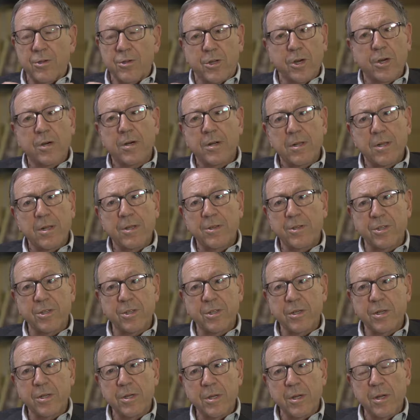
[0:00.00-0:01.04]

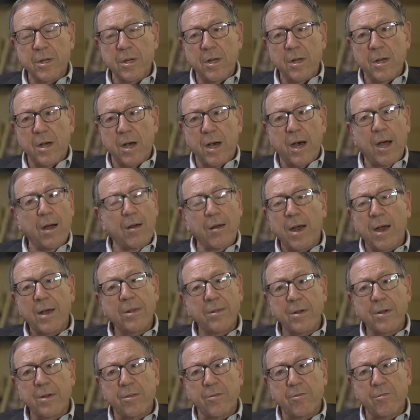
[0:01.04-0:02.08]
journalists are
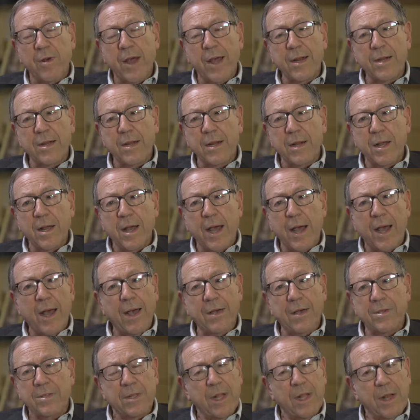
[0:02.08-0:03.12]
under threat
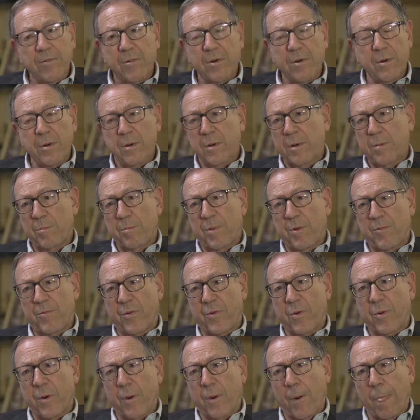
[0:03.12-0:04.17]
as never
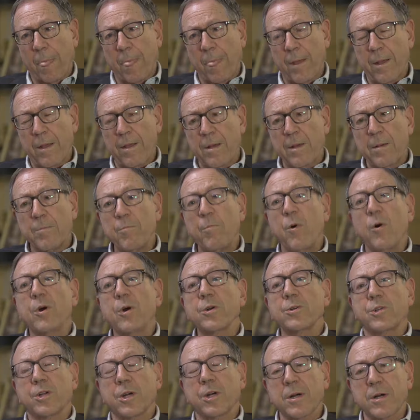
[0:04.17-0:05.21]
before.
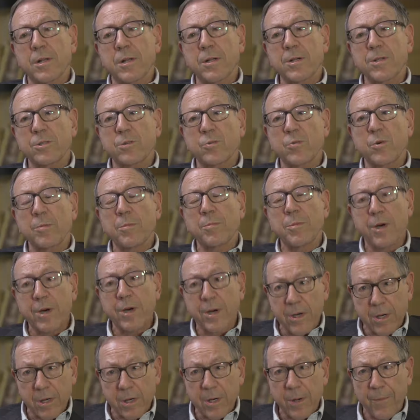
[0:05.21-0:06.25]
More journalists were
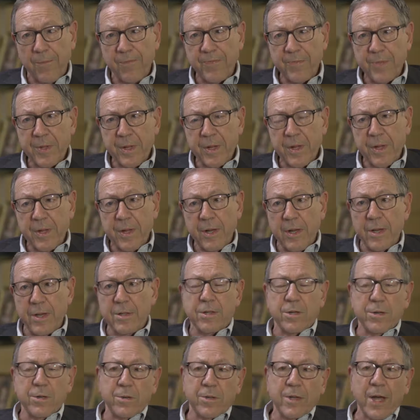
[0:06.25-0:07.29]
murdered
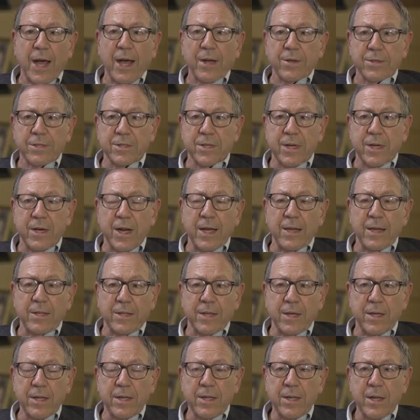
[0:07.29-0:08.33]
in
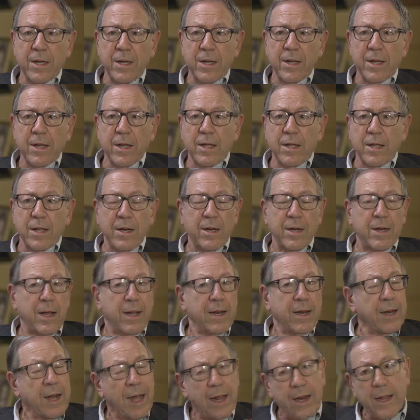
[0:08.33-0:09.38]
2018 than
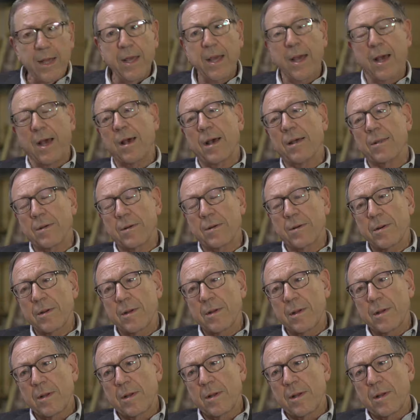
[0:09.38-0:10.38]
in any other